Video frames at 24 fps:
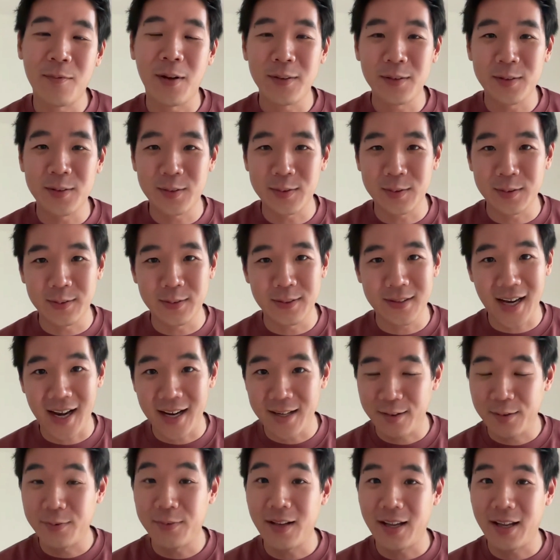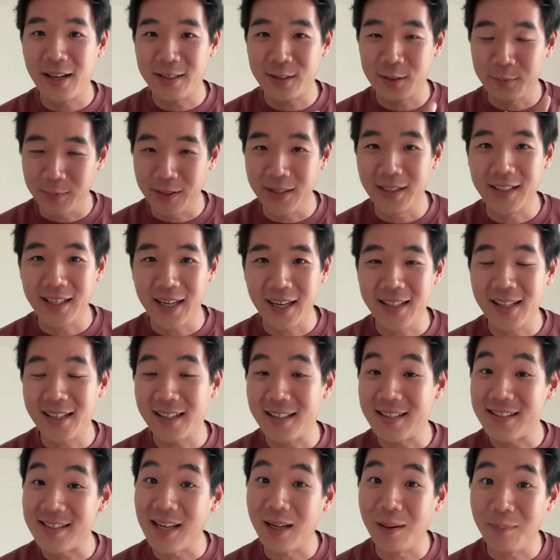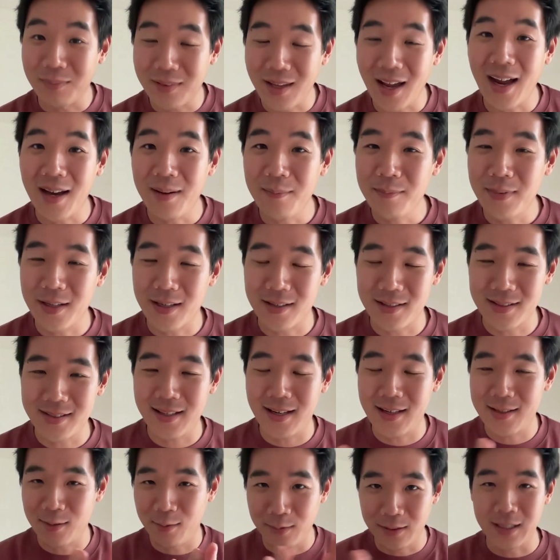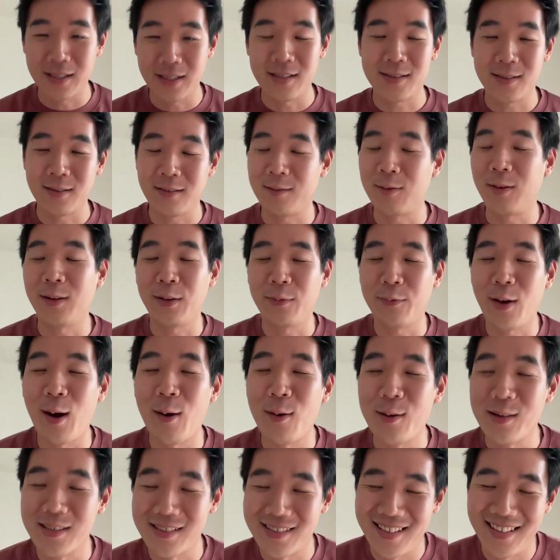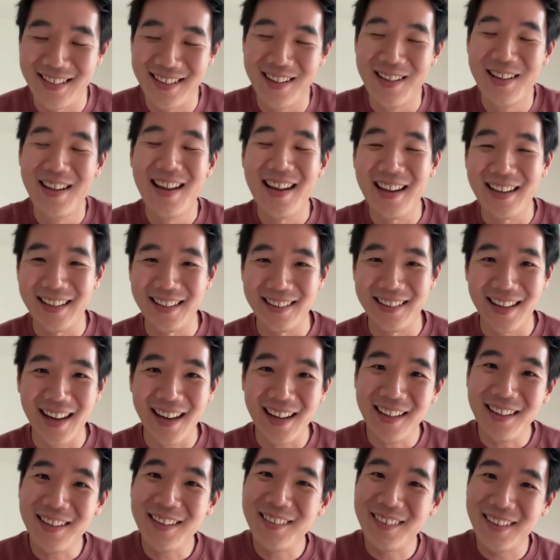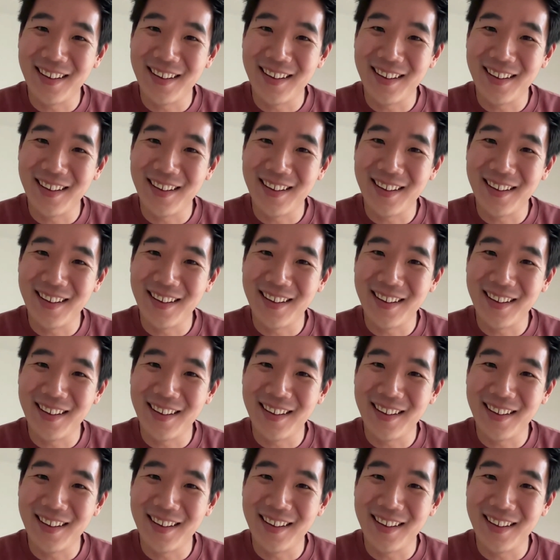want to kind of like communicate at the same time, because there's only 24 hours in the day,